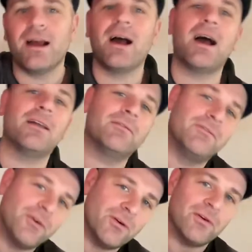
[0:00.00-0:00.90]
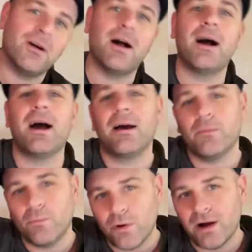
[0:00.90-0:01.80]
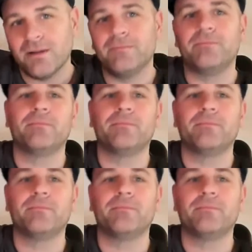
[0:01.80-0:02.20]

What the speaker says: and 4 and 1.